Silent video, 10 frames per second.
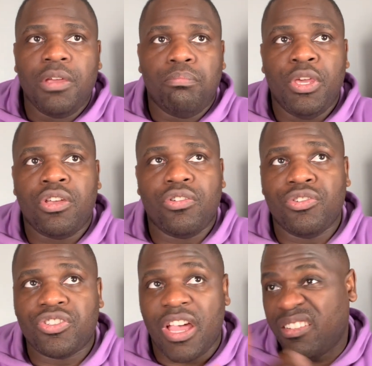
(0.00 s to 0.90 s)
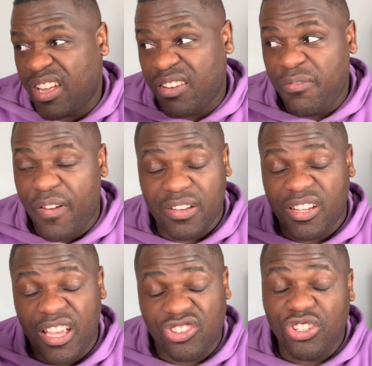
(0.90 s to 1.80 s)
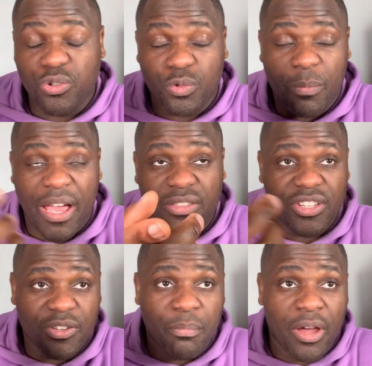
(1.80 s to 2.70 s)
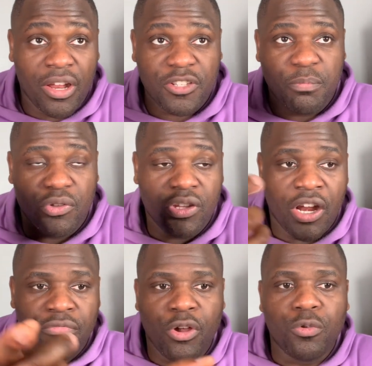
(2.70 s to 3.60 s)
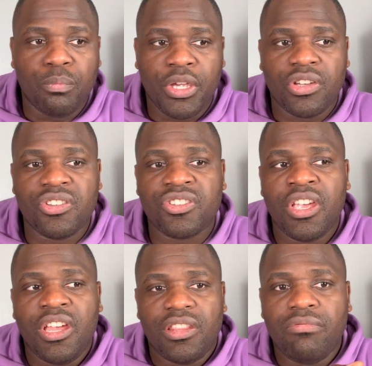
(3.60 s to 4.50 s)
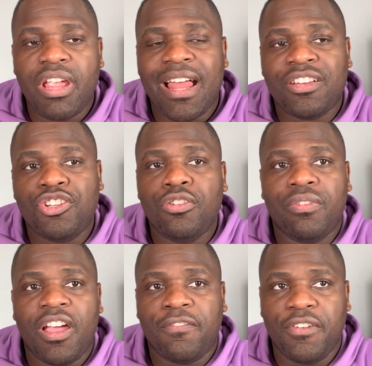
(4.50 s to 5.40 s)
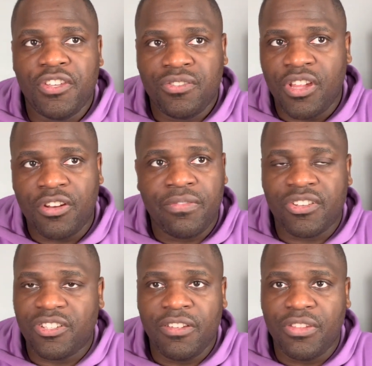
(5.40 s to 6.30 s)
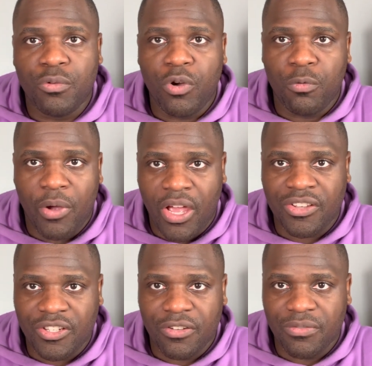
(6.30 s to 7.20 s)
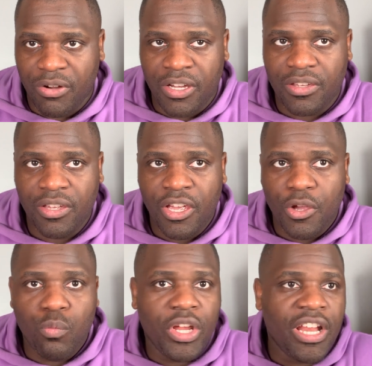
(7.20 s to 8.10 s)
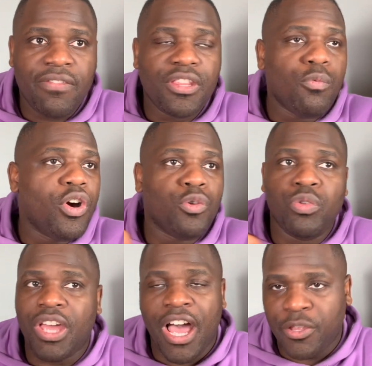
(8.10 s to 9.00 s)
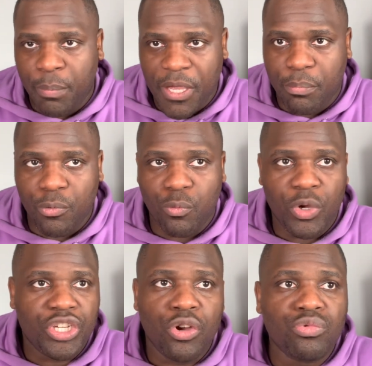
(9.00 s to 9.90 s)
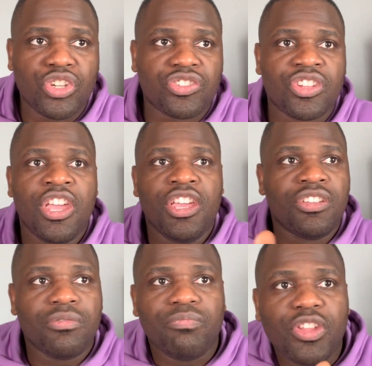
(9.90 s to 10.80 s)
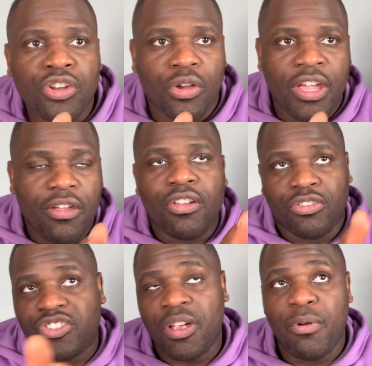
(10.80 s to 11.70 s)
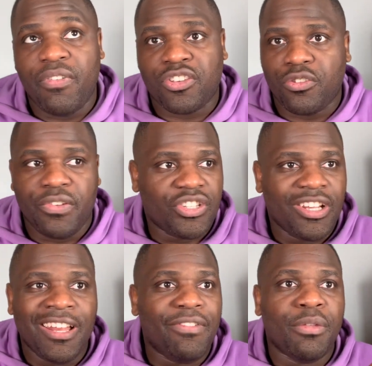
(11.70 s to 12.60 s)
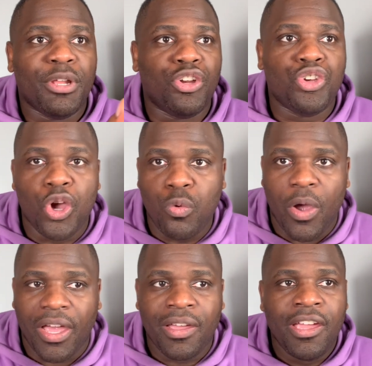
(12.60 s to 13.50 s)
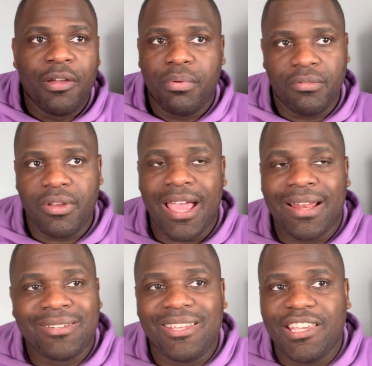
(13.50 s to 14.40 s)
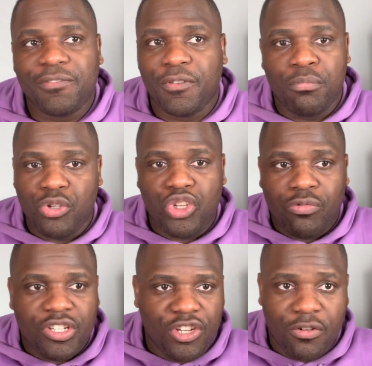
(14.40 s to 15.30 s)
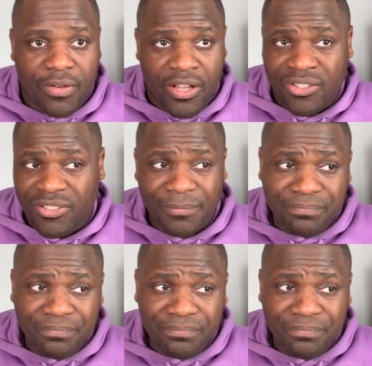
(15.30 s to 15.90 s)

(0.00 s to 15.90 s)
Because, and, and in fact, I actually talked about this in my last book that I wrote, because the reality of life is none of us live in the world by ourselves, right? We live in the world with other people. We don't just, you know, it, some of us obviously live in the middle of nowhere, but the reality is for the majority of us,